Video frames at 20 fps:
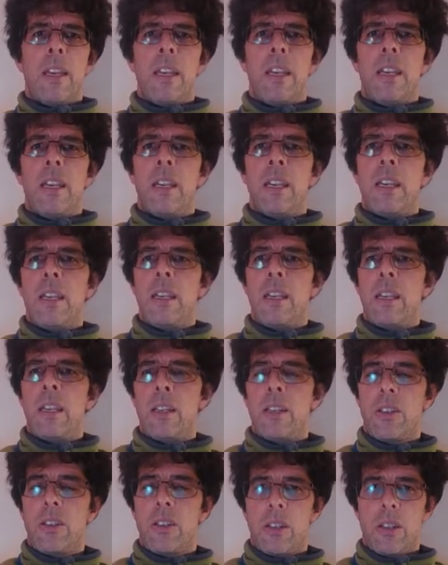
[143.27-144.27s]

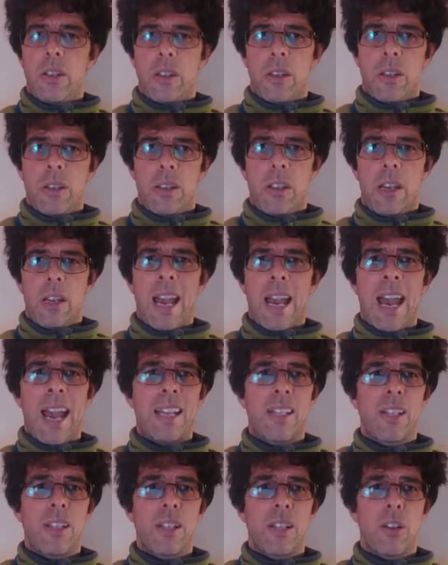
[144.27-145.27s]
It
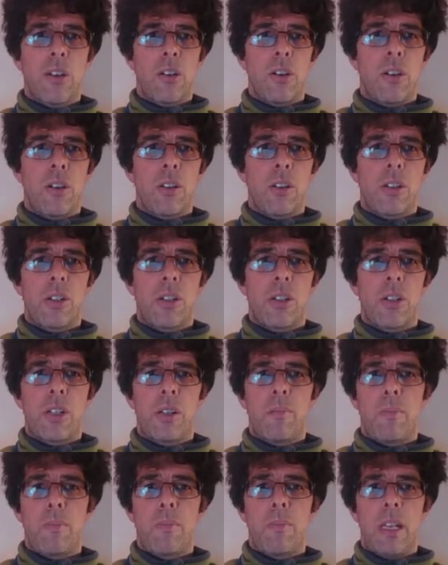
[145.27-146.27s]
hasn't got the
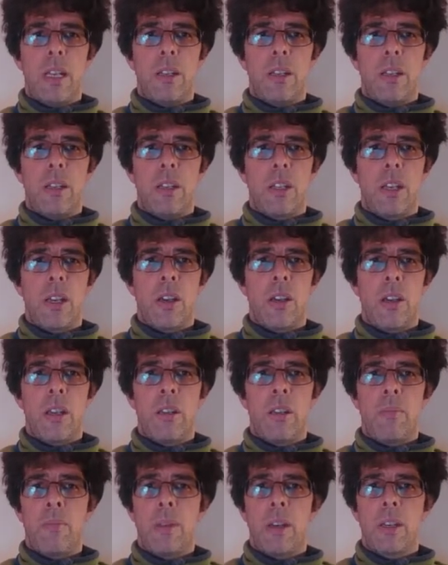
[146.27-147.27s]
submit, the turn
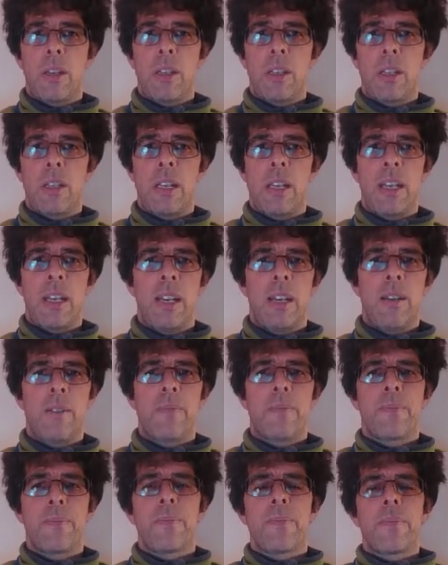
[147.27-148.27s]
in button here,
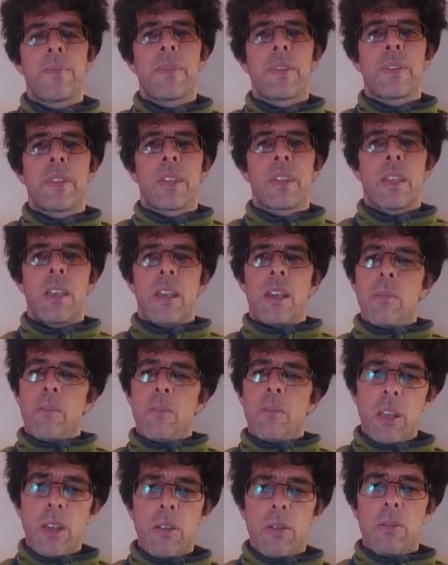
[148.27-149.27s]

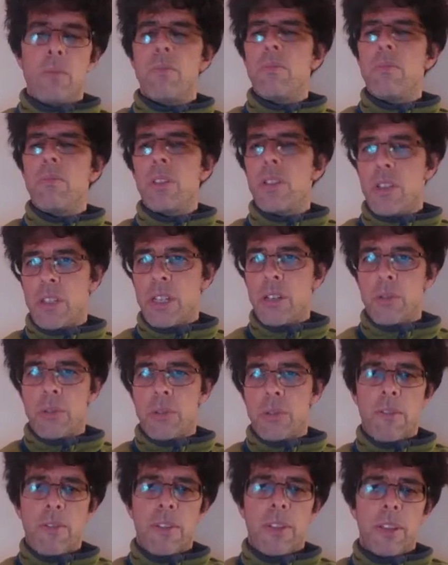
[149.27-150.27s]
but you can still
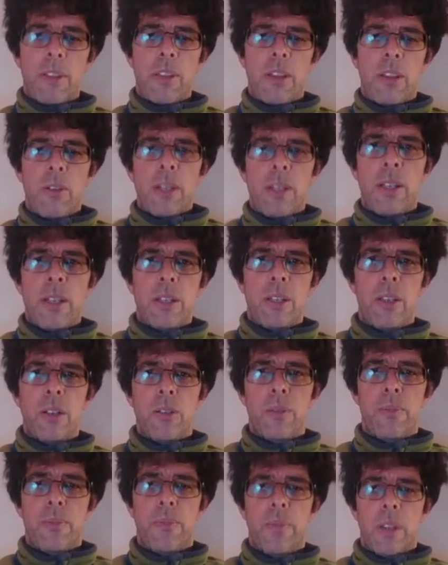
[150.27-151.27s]
do everything that you need to do.
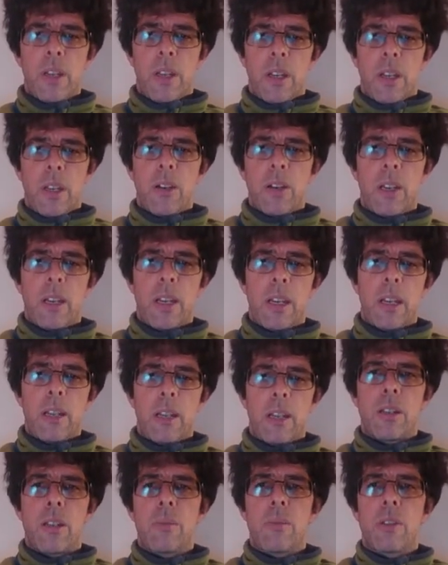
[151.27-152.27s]
Okay,
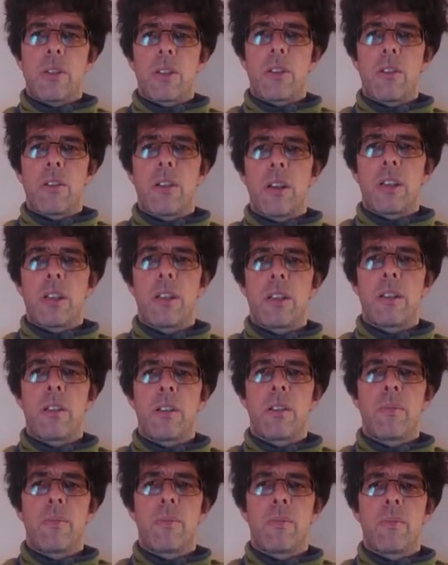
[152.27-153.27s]
so I'm just going to write
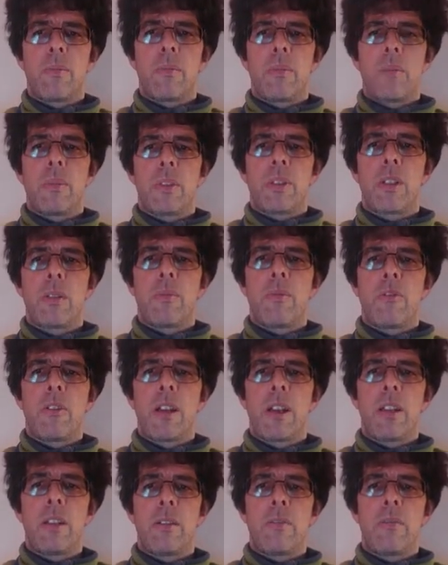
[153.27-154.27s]
some
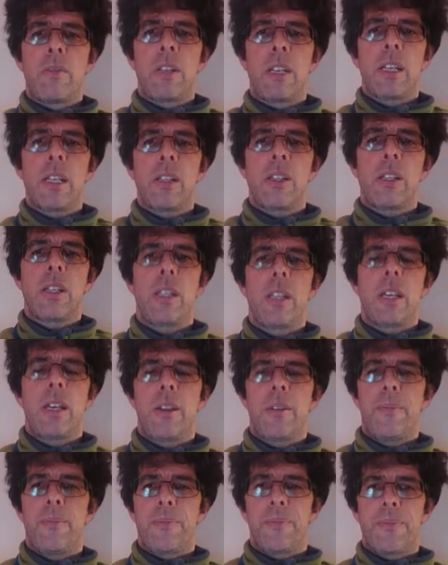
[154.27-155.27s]
random text in
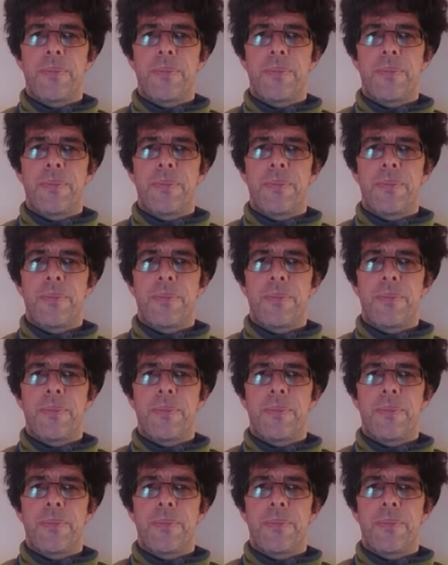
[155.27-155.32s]
there.